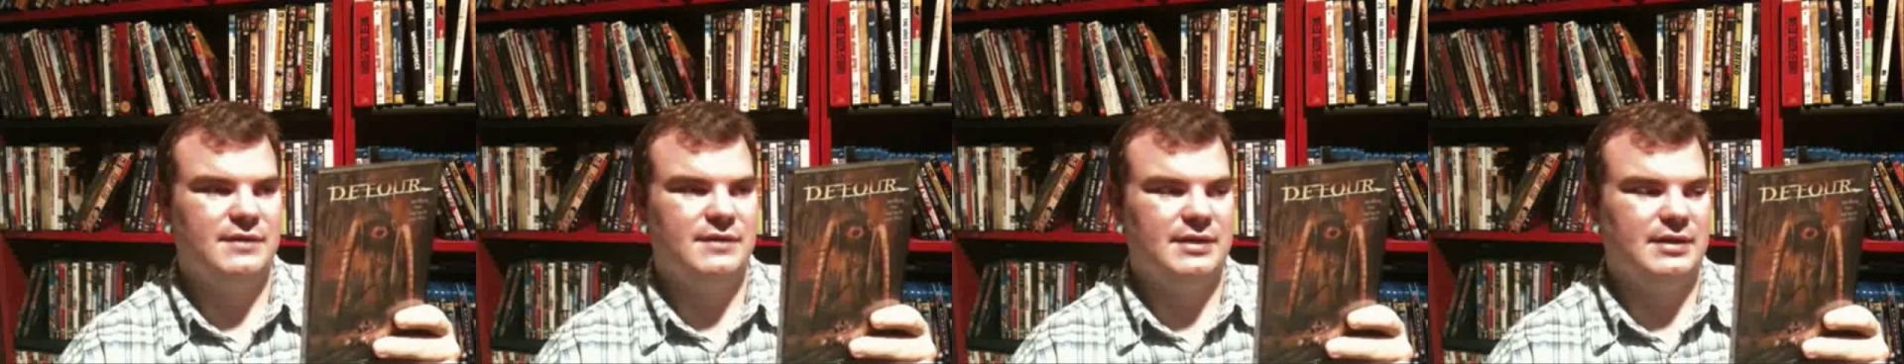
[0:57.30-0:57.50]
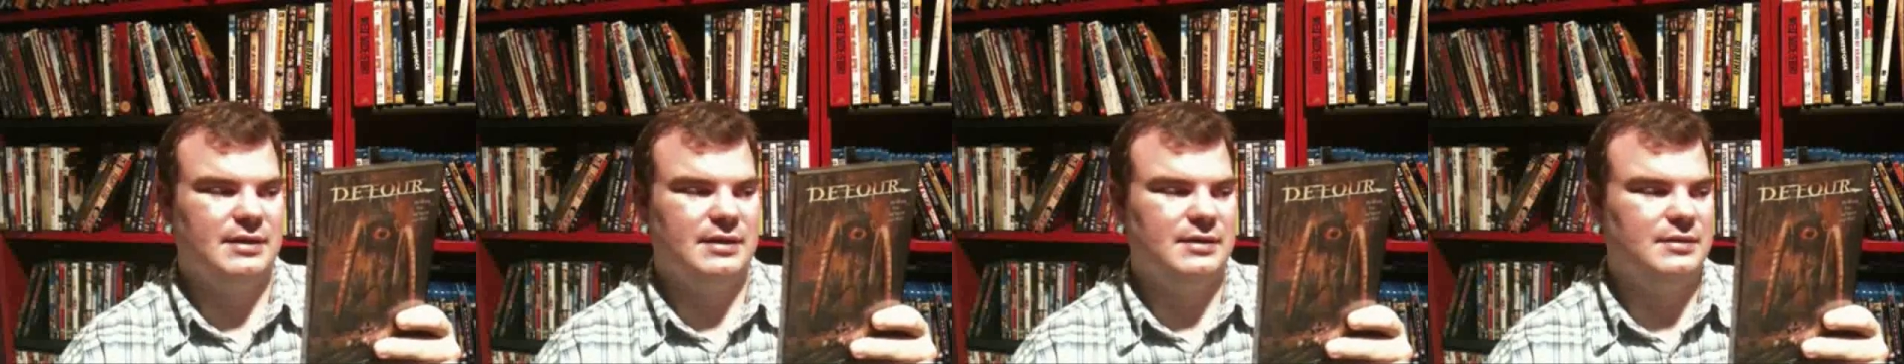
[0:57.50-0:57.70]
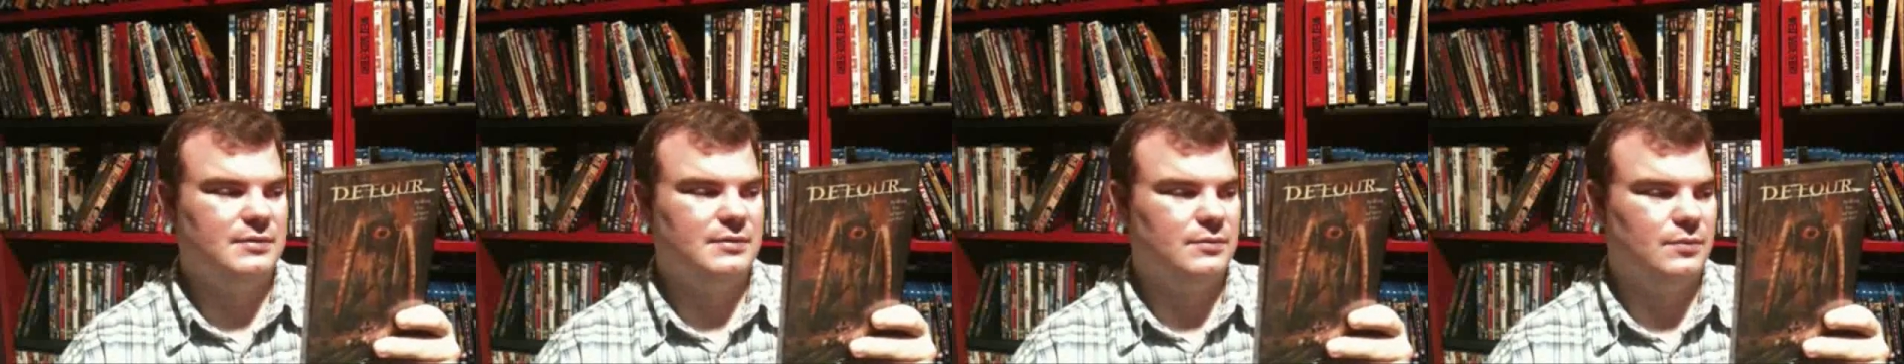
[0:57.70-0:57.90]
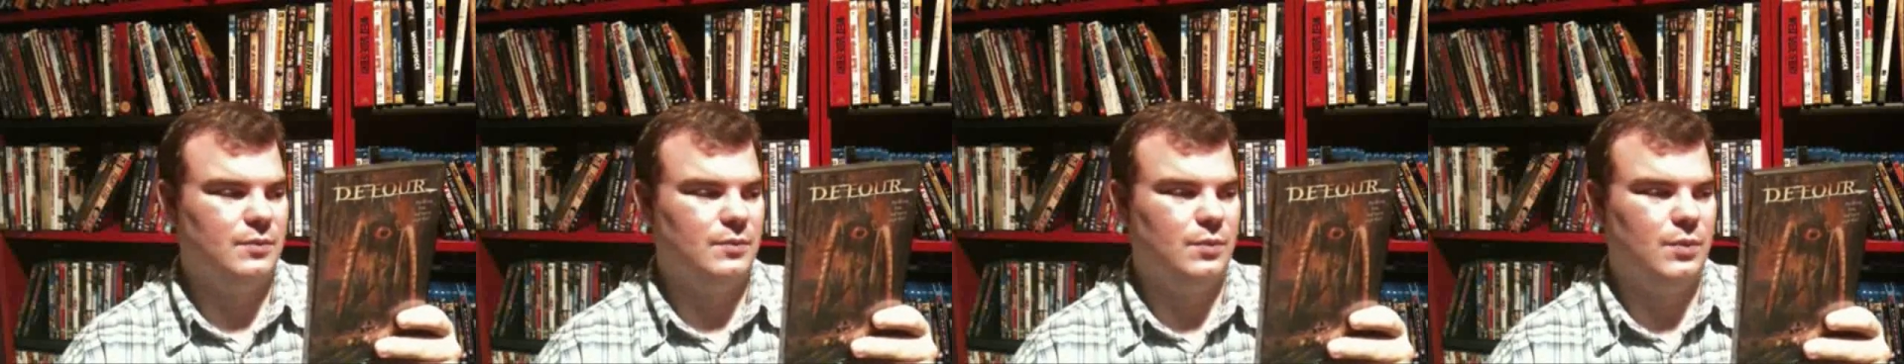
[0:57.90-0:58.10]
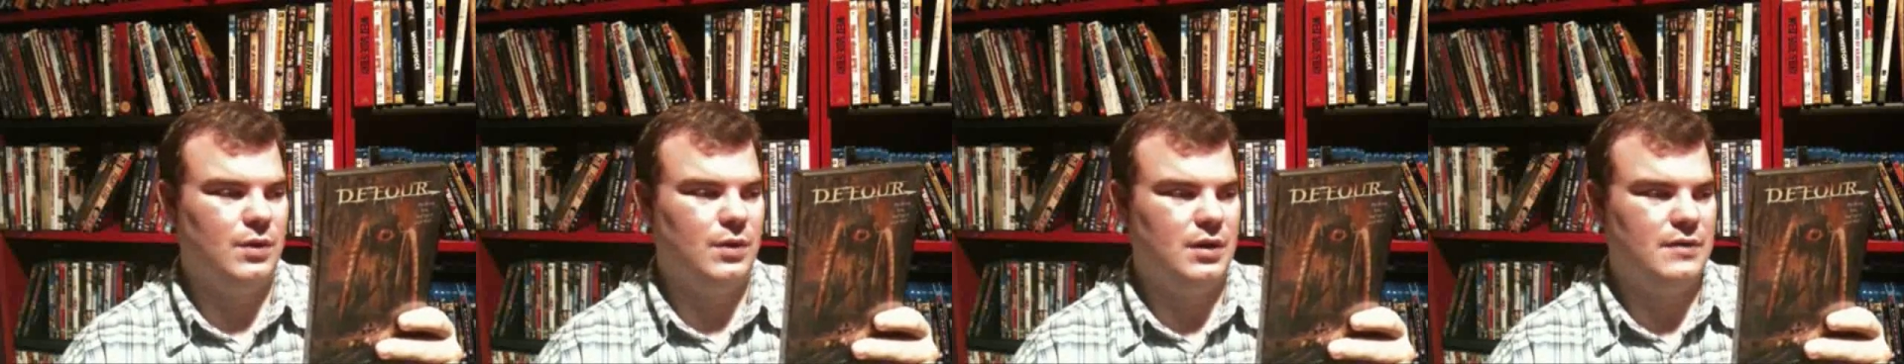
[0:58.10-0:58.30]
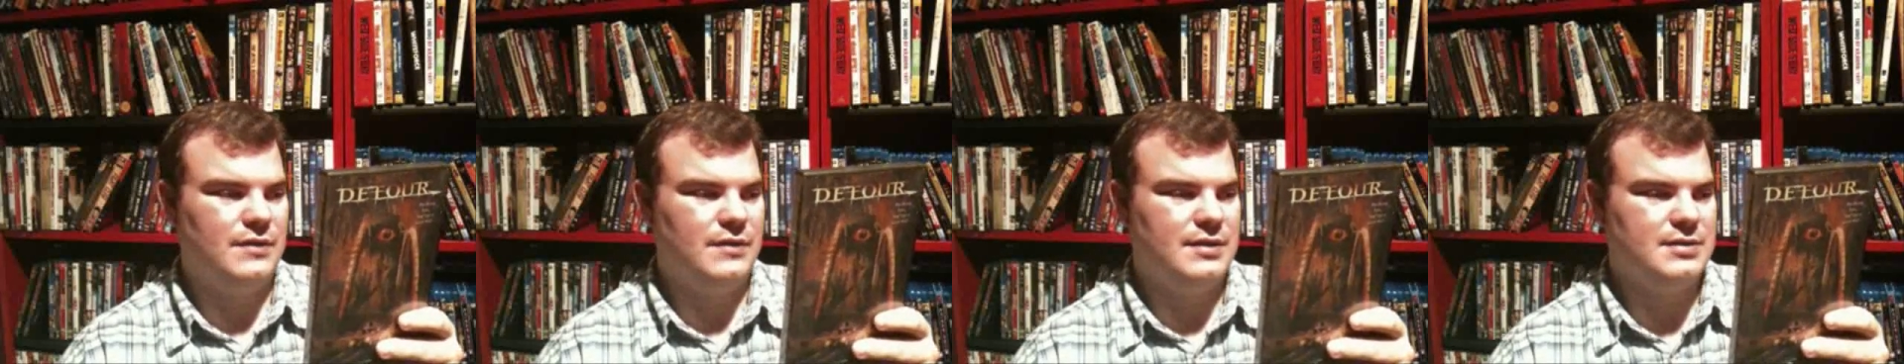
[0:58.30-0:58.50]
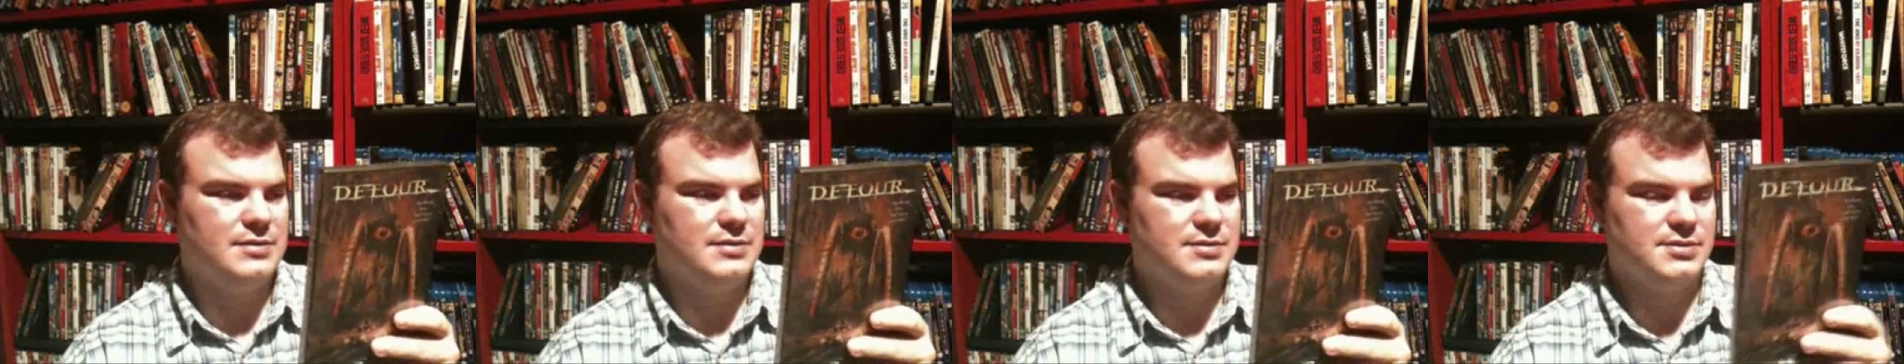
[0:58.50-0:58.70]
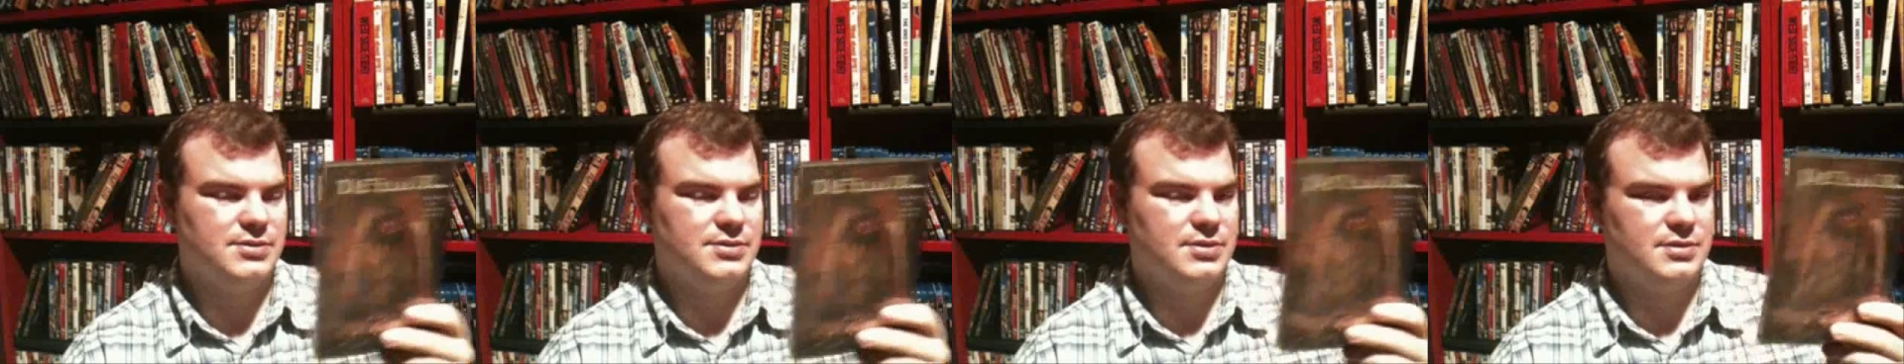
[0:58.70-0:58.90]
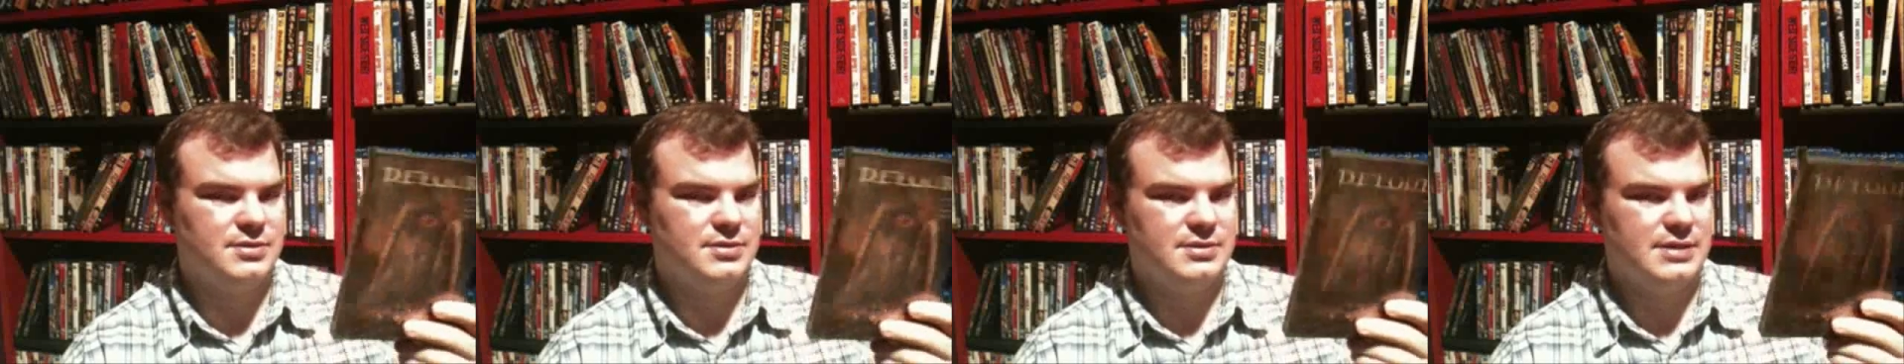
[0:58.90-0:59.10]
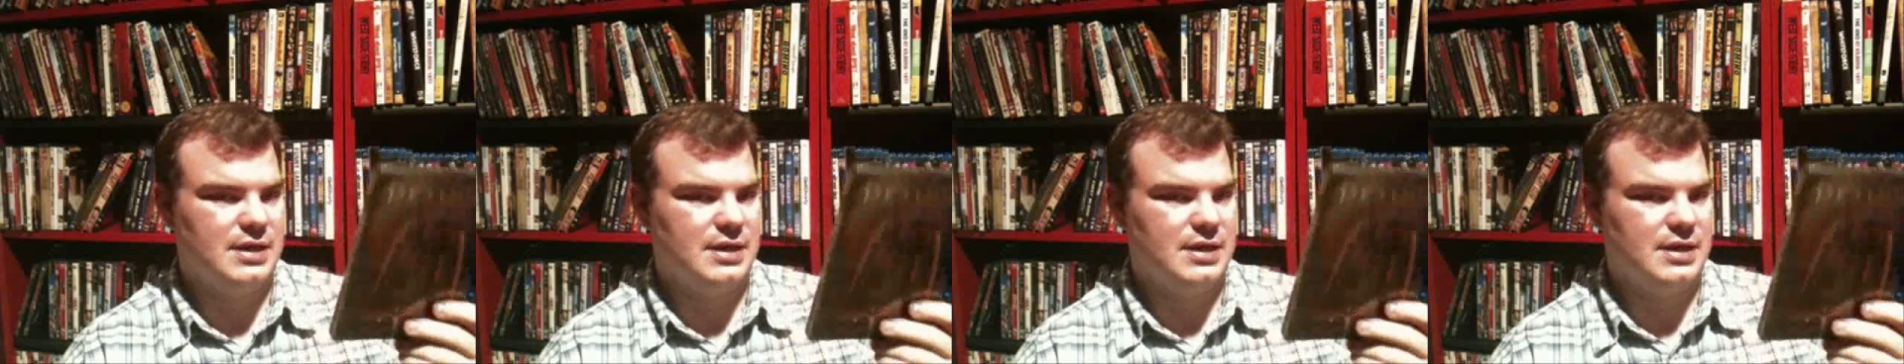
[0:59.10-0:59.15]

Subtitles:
Definitely one that is